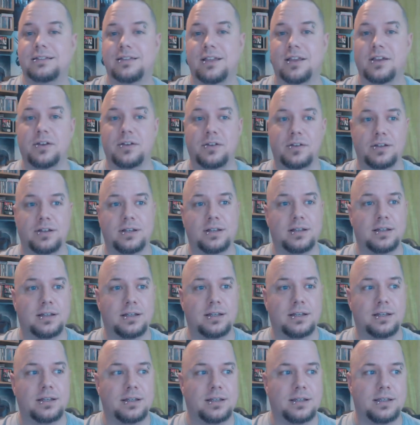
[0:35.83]
So
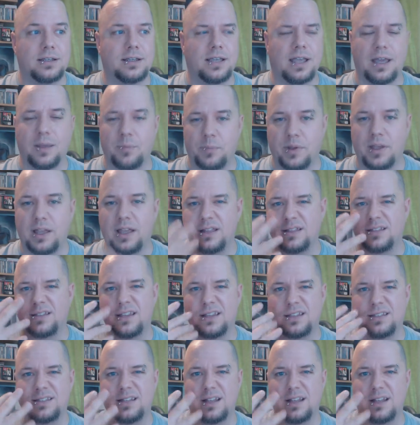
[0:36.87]
yeah, but it's